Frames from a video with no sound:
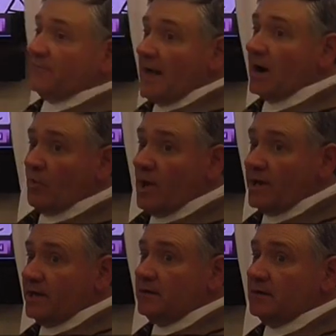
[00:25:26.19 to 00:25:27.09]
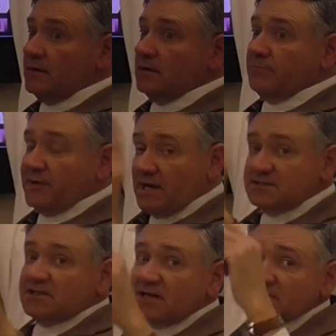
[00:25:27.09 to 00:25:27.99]
it that way
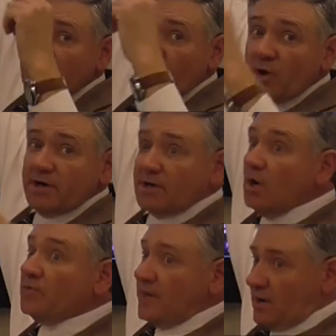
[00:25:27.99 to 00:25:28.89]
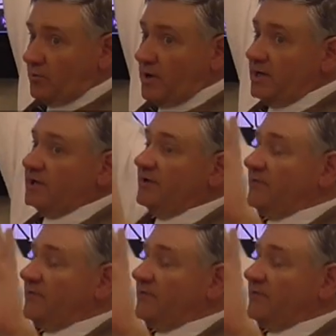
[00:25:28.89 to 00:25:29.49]
because it doesn't want to go that way